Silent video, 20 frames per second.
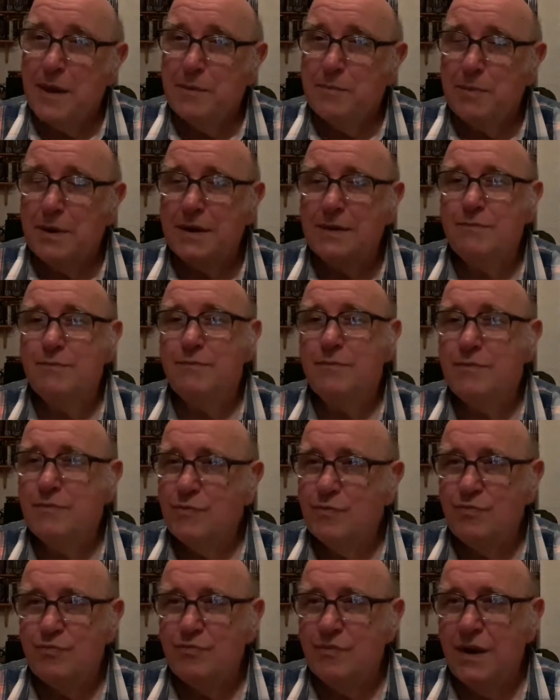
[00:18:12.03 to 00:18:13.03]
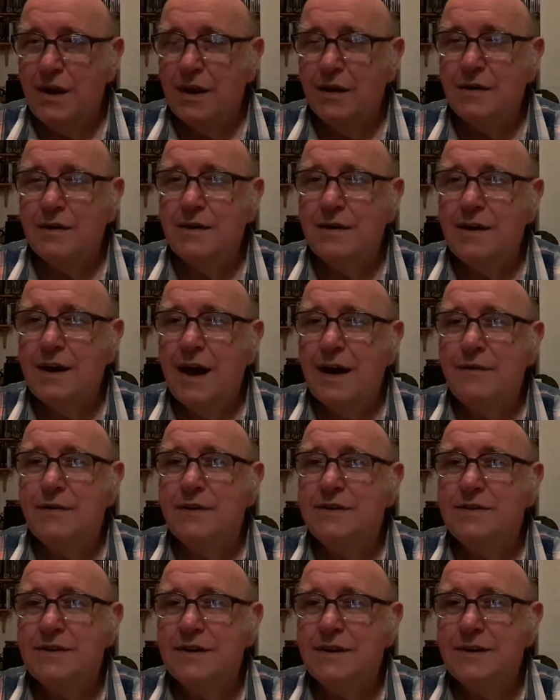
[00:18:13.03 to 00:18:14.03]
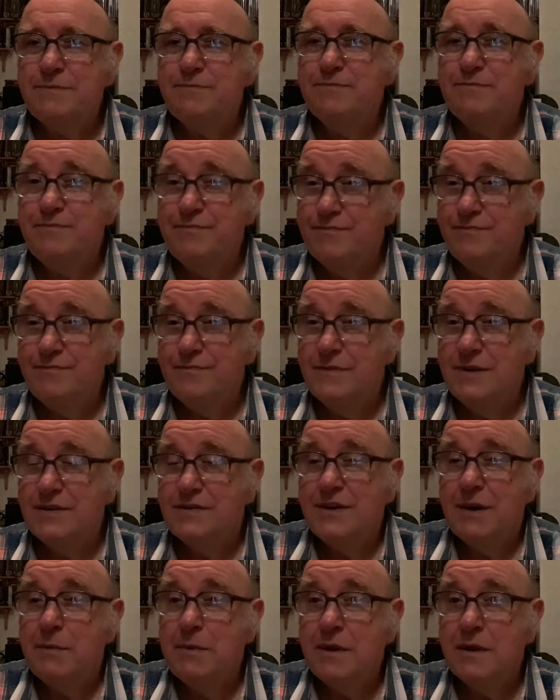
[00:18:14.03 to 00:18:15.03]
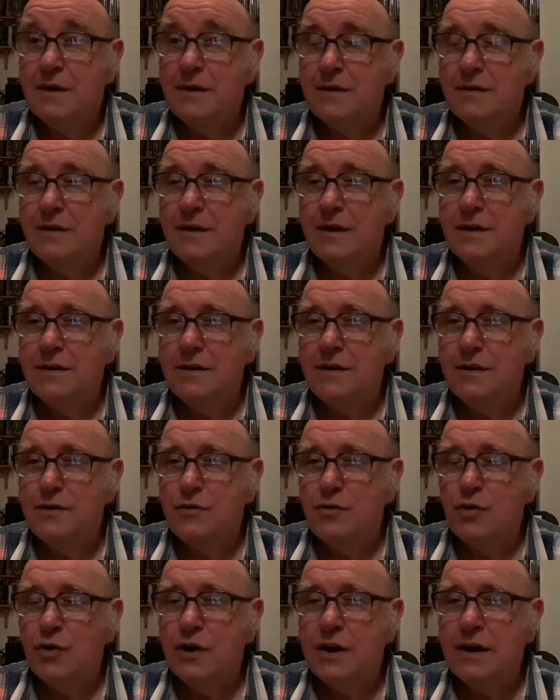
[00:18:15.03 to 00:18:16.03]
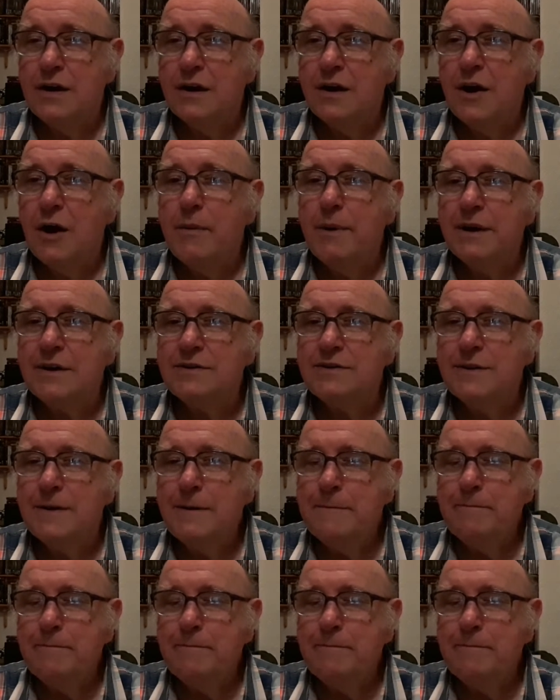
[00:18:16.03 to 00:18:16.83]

But you know, covers are just something that draw you to comics,